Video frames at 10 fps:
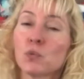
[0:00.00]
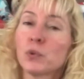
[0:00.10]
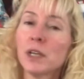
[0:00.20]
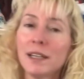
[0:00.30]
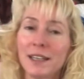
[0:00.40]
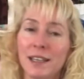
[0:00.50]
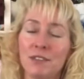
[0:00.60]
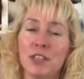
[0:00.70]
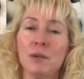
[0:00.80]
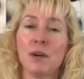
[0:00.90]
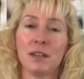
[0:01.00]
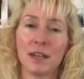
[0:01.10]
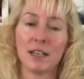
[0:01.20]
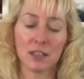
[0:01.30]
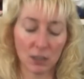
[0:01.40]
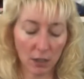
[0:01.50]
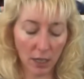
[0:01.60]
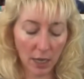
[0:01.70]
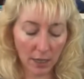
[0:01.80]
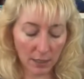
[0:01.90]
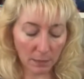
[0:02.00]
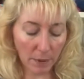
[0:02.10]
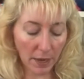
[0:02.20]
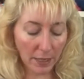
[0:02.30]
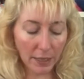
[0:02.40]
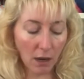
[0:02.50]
it really gives you a nice look depending